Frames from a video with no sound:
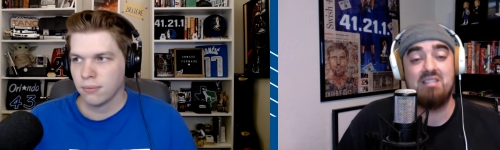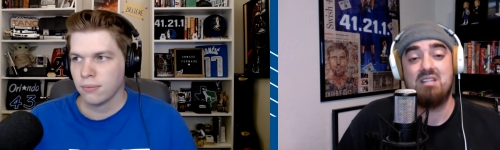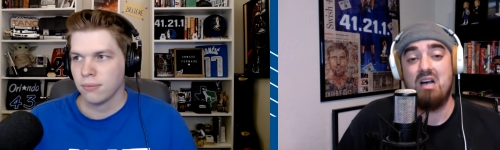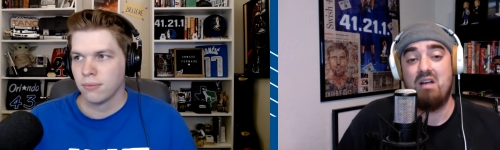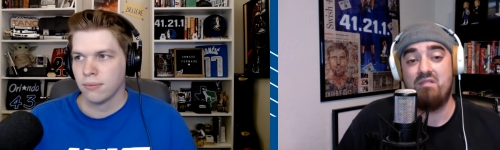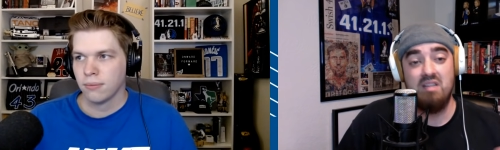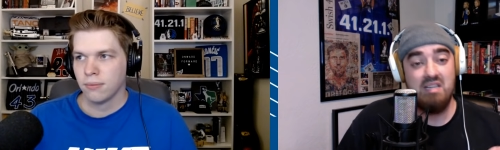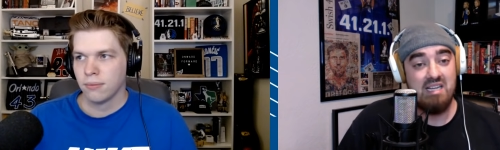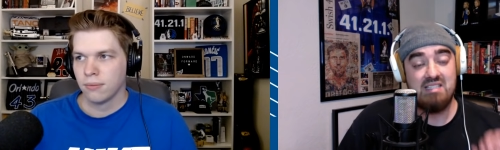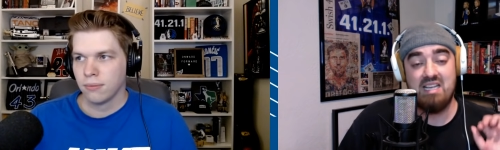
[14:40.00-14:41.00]
Speaker 1: this off
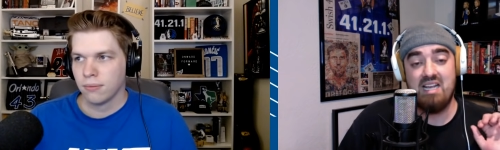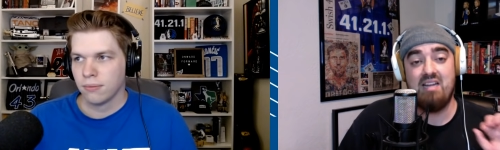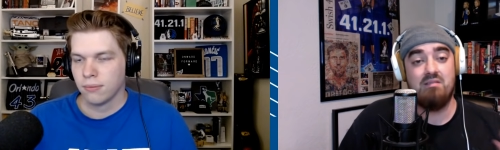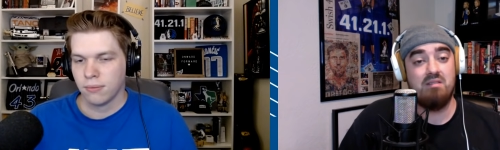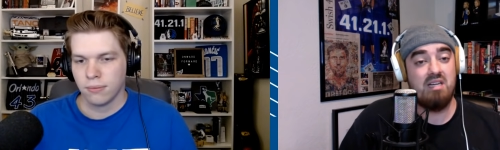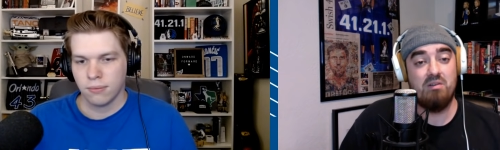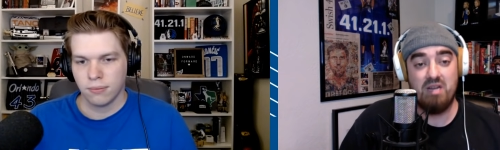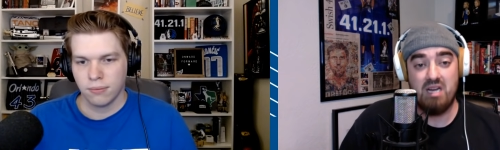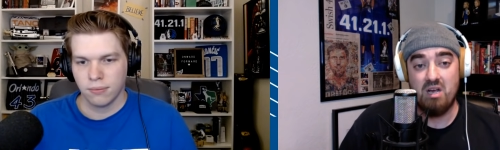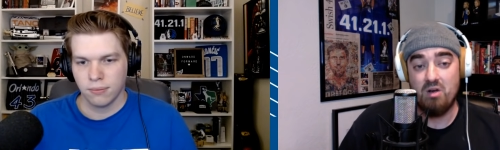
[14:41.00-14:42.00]
and say
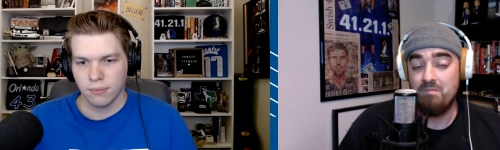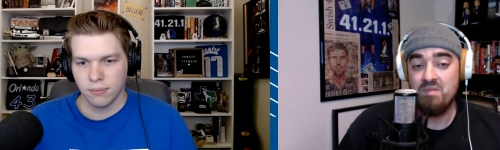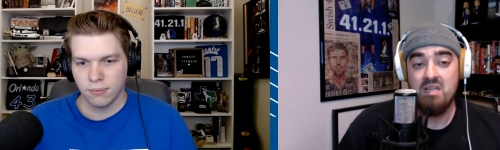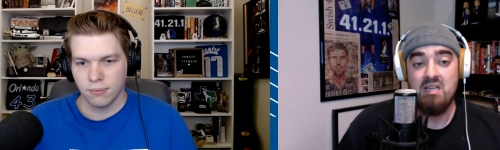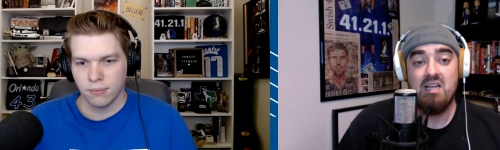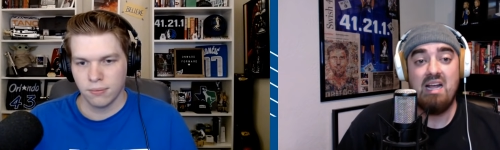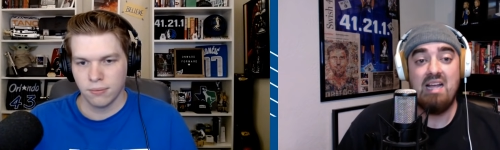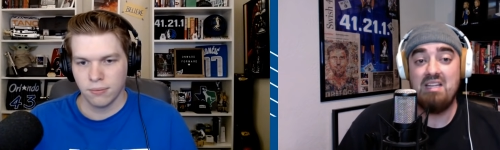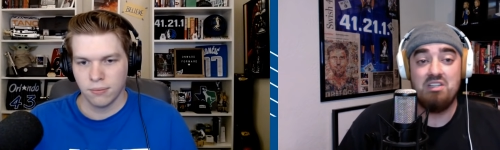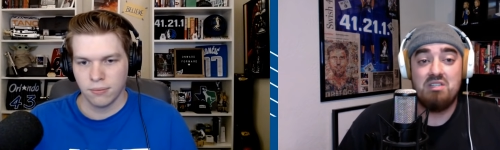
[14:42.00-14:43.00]
here we go?
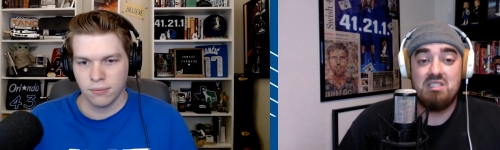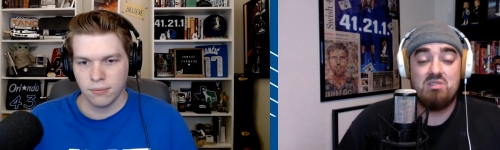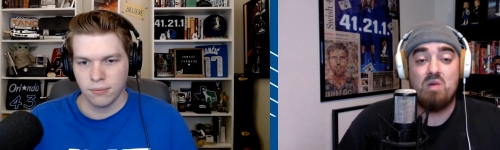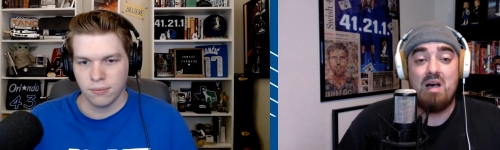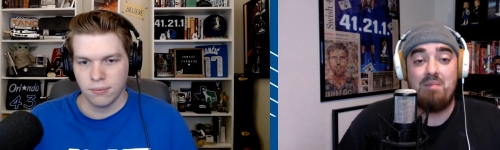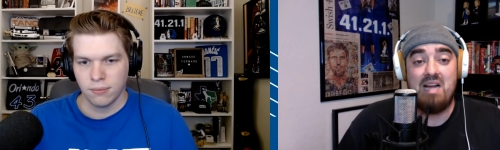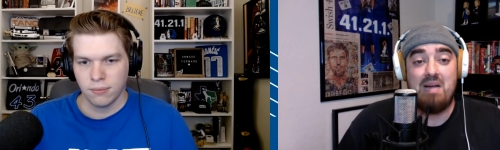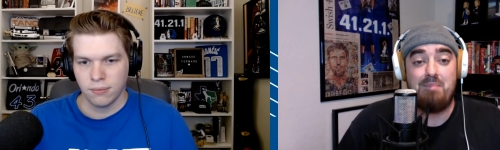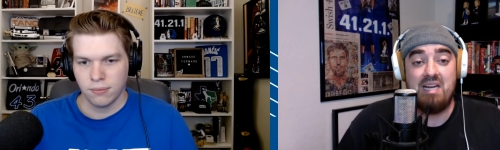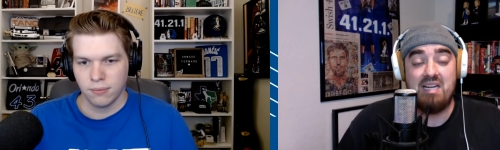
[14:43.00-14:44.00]
And then you're just
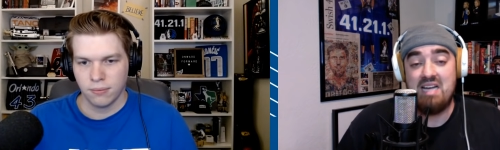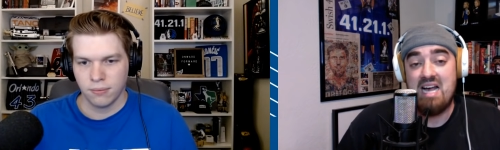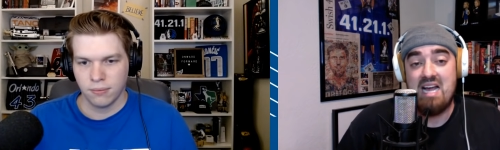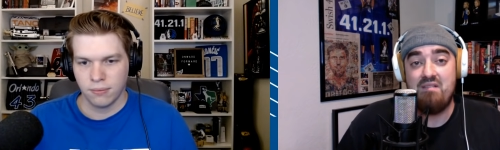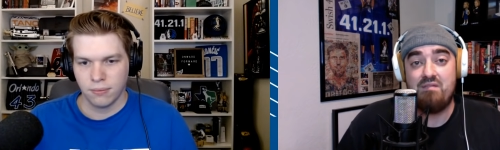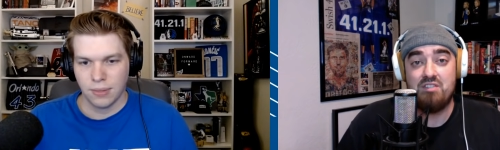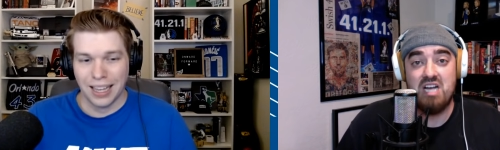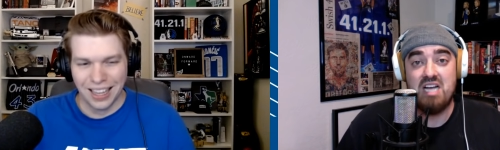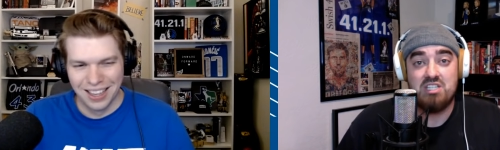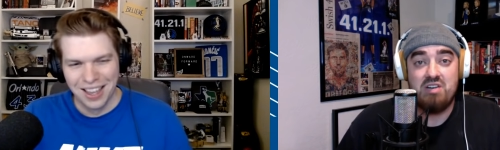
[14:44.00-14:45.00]
swapping out pick nine for
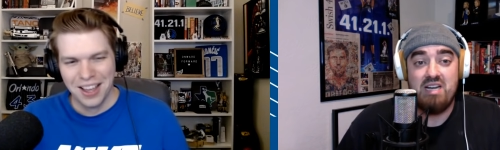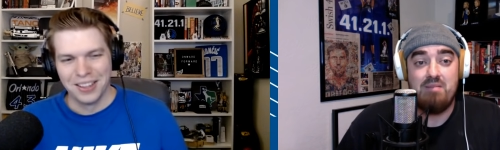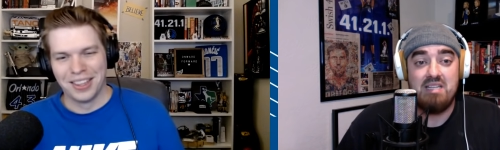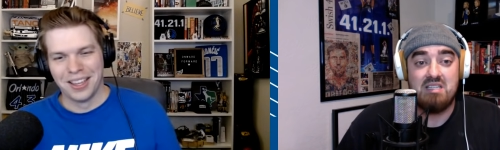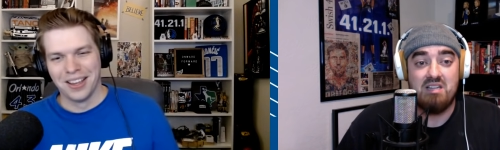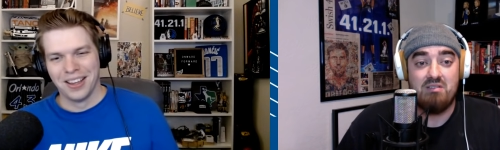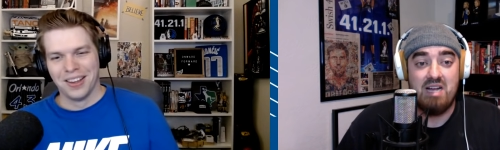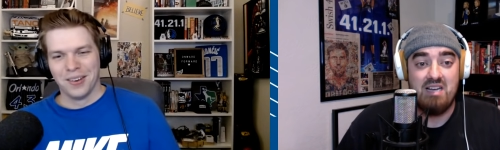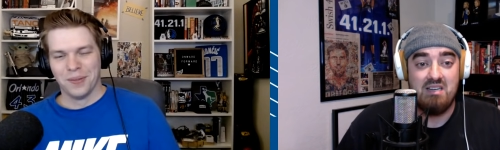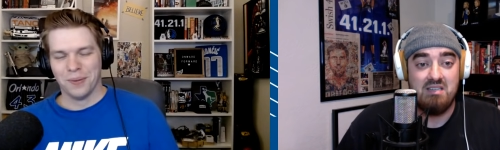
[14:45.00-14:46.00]
Josh Green,
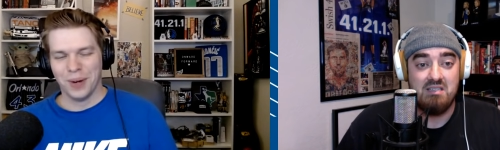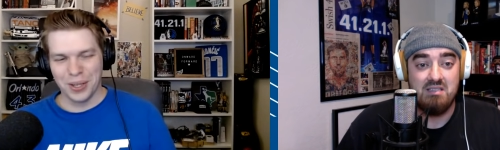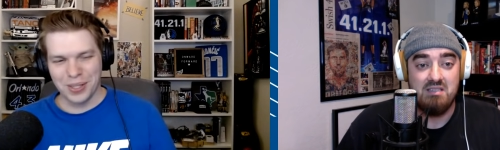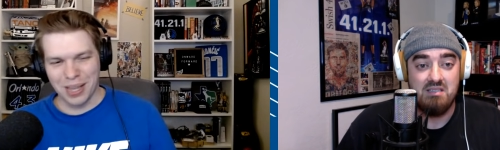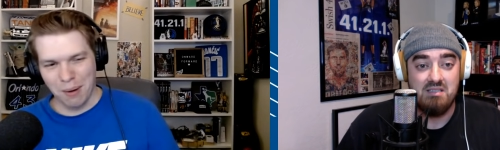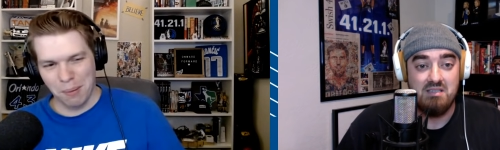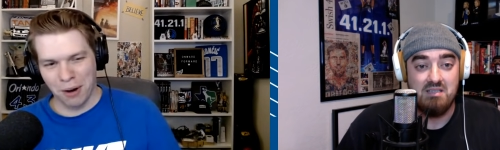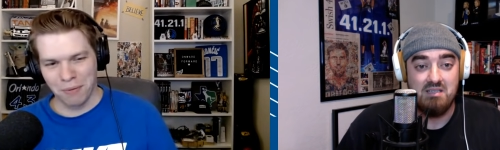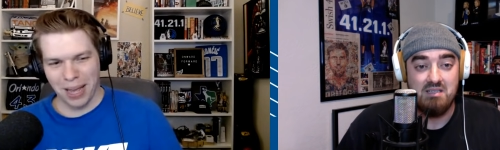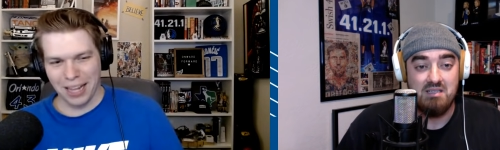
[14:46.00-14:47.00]
basically, right?
Speaker 2: What you said about
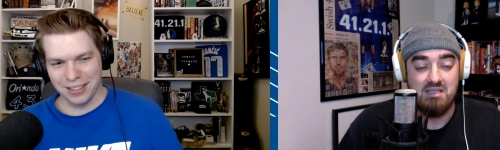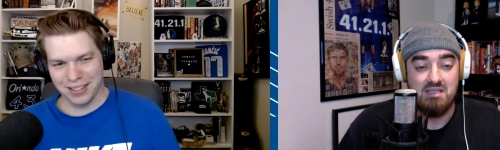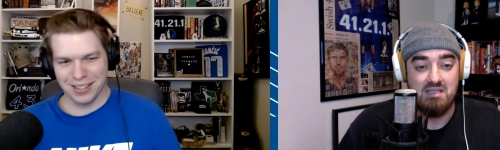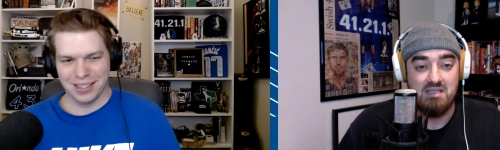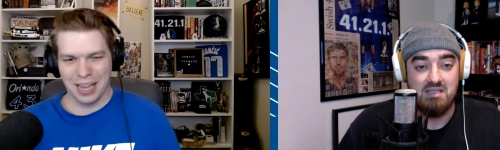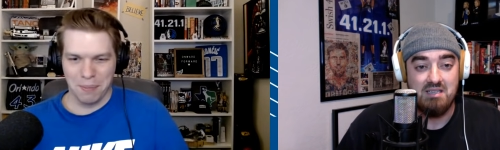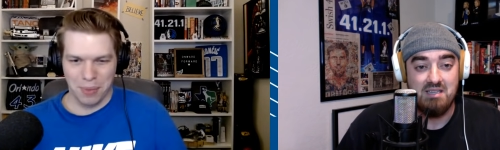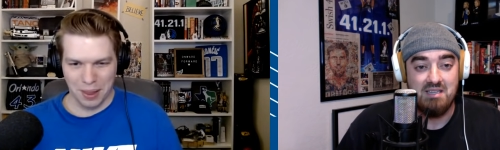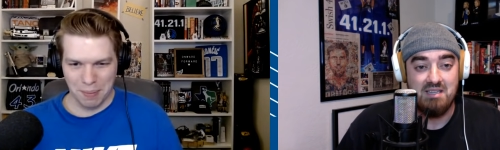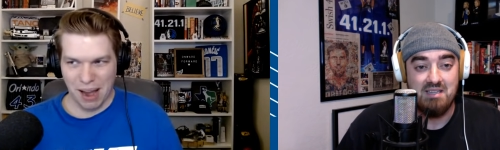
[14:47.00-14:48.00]
Marvin Bagley is the same
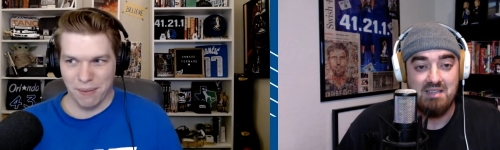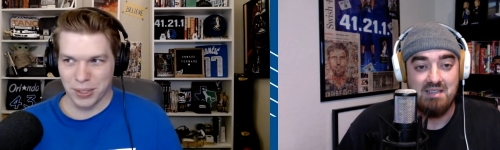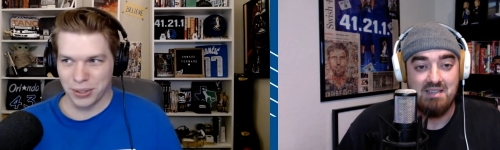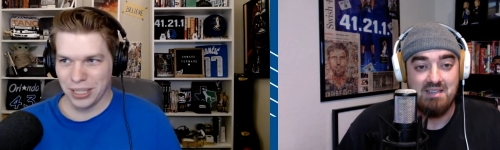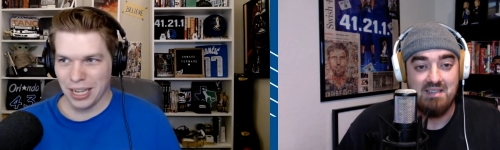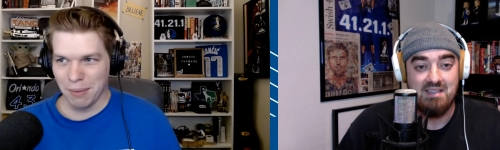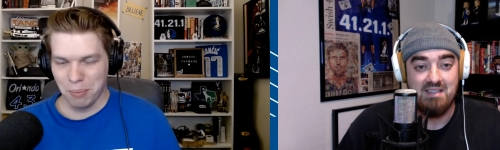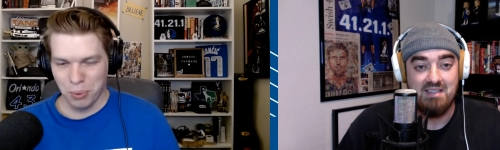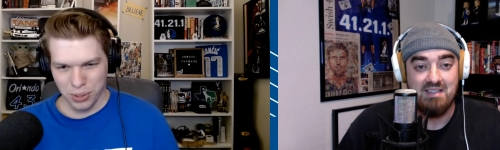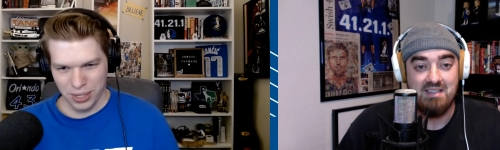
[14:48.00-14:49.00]
thing the Mavericks are saying
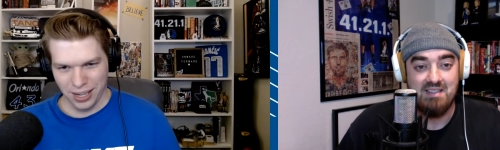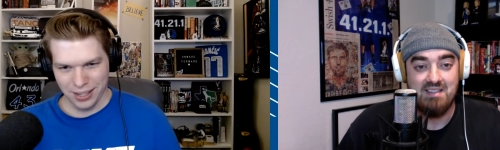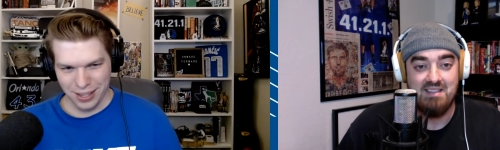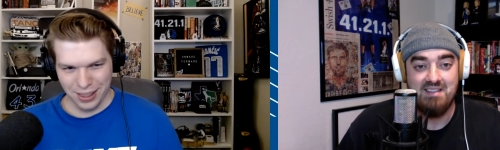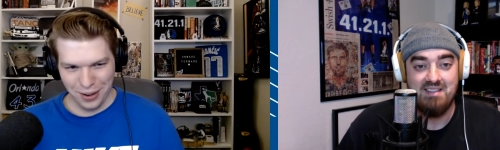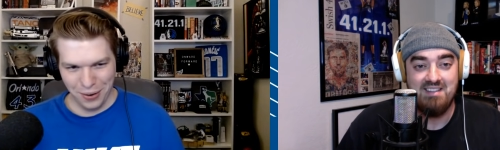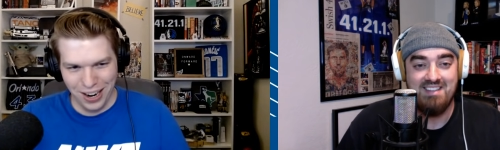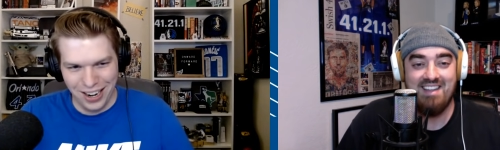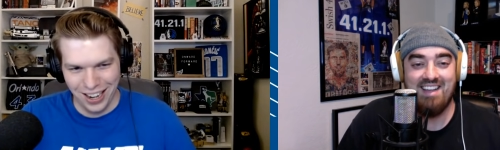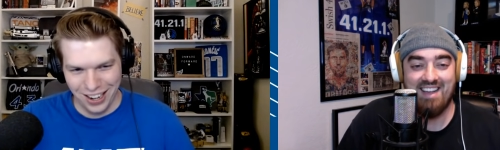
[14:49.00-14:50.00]
about Porzingis, I think,
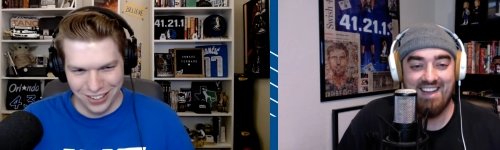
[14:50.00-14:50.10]
right now.